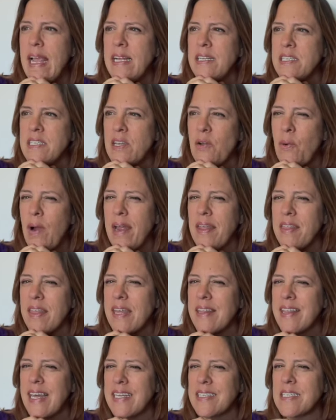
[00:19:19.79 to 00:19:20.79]
so I
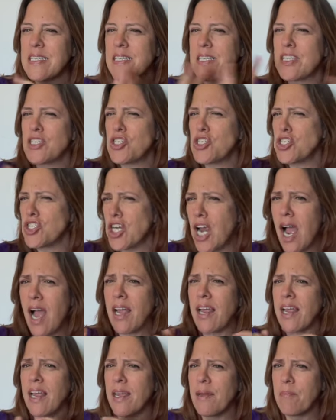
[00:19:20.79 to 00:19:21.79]
think that's the
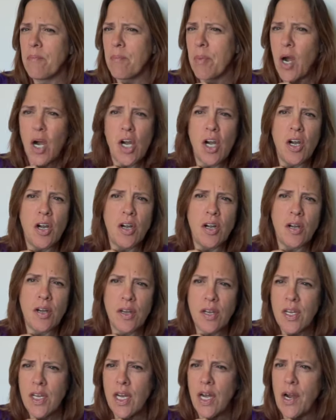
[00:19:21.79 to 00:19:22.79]
shocking part,
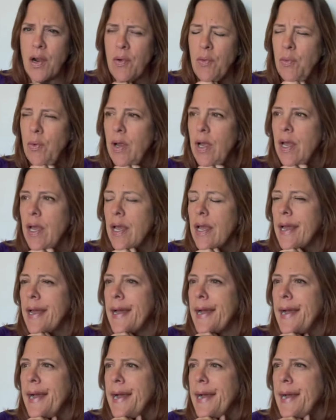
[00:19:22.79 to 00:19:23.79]
you know,
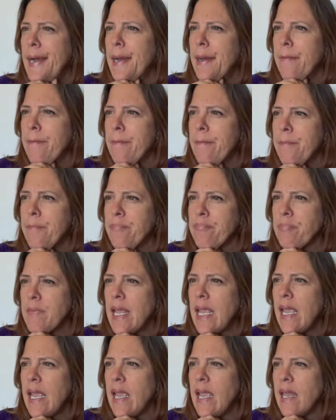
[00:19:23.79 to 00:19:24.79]
and
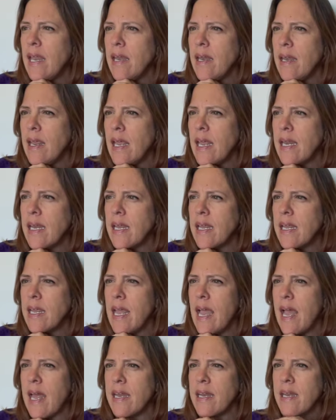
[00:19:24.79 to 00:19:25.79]

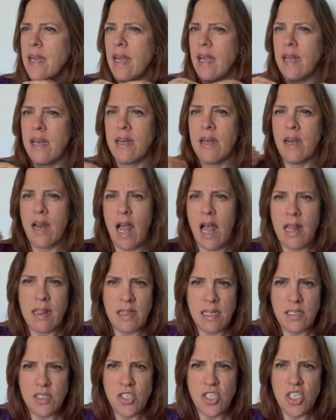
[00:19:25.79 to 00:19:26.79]
again,
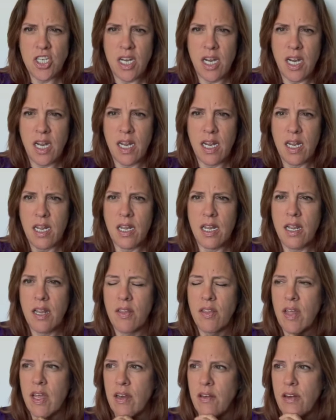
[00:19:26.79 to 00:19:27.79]
acknowledging
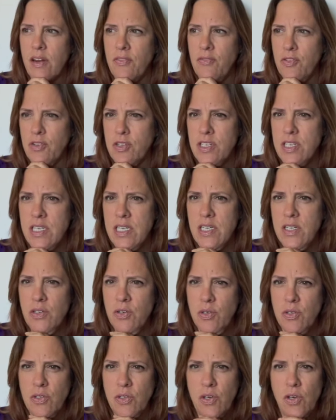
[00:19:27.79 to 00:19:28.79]
that a
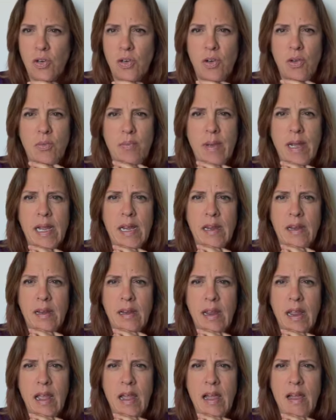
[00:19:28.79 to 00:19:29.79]
14-year-old girl might
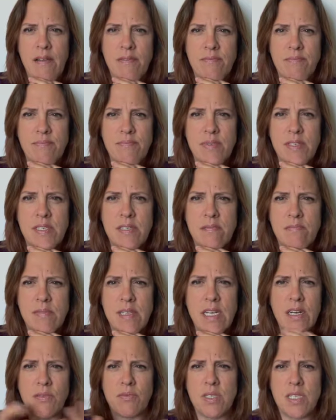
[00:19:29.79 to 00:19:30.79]
have,
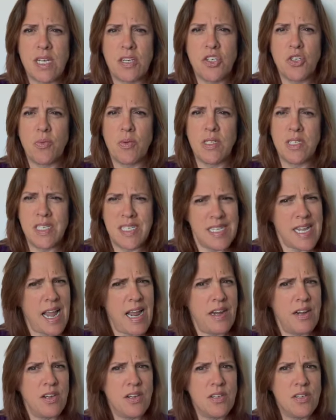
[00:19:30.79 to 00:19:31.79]
you know, sexual
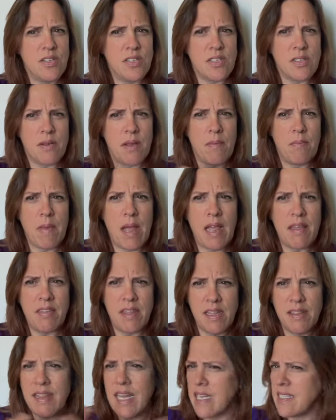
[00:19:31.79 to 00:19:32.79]
desires. I
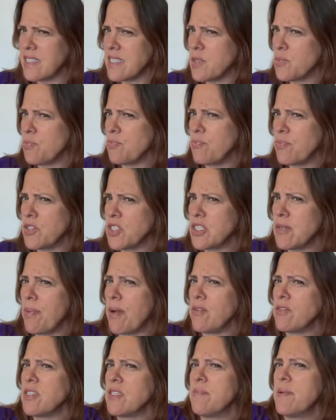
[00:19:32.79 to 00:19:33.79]
think that's
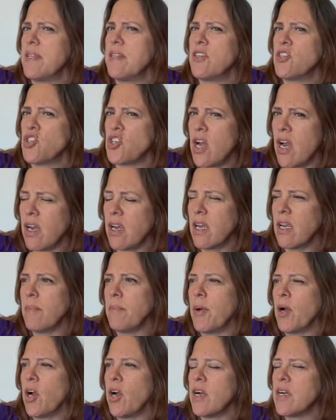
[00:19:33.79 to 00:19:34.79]
supposed to be the shocking
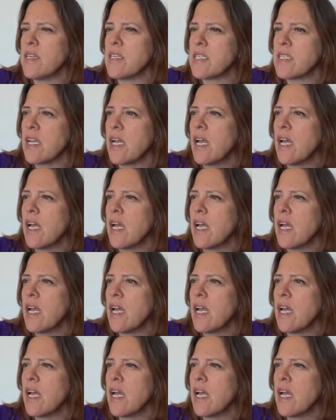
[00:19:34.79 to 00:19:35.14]
part.